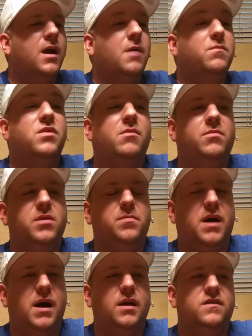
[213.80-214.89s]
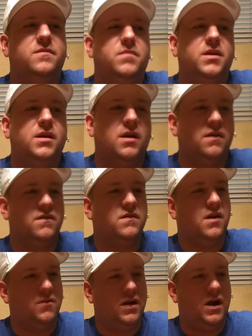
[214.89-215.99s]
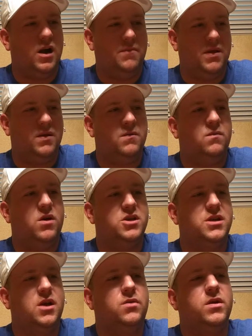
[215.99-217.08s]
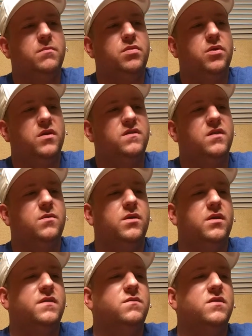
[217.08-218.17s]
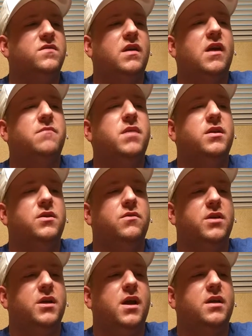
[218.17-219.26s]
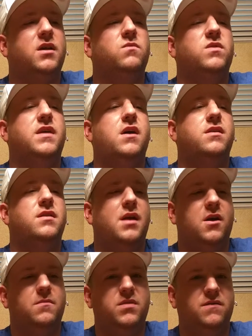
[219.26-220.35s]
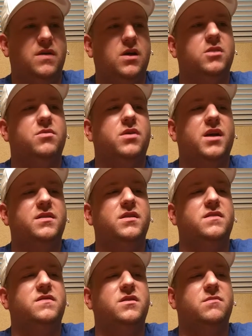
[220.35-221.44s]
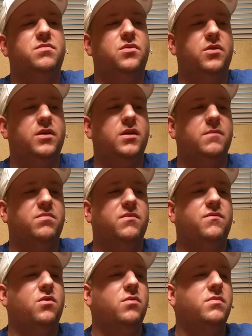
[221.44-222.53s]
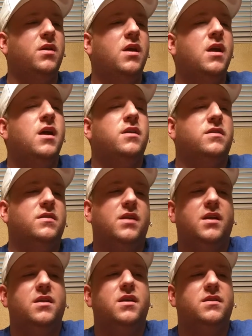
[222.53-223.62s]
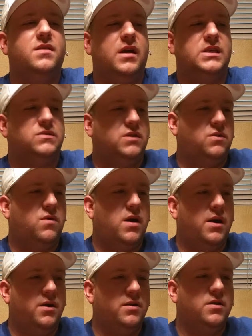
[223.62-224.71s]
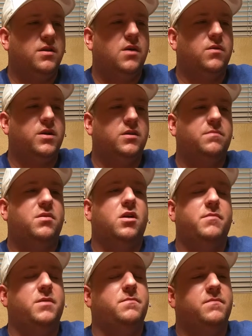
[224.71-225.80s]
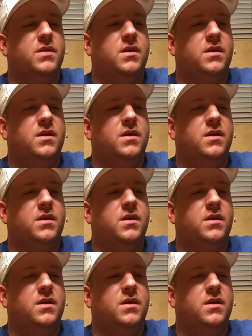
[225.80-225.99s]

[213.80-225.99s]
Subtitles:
I'm probably biased, but yes, I would hire me. While shadowing employees, I realized once I have my degree, I can without a doubt be a valuable ITSD employee and perform the day-to-day tasks required in the networking department.